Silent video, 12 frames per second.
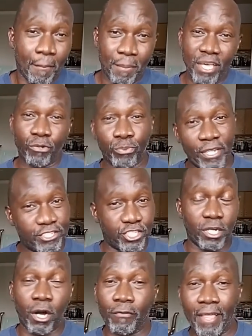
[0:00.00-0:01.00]
and being
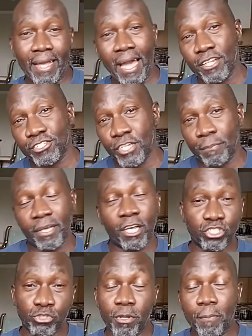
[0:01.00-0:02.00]
rich and all that kind of stuff because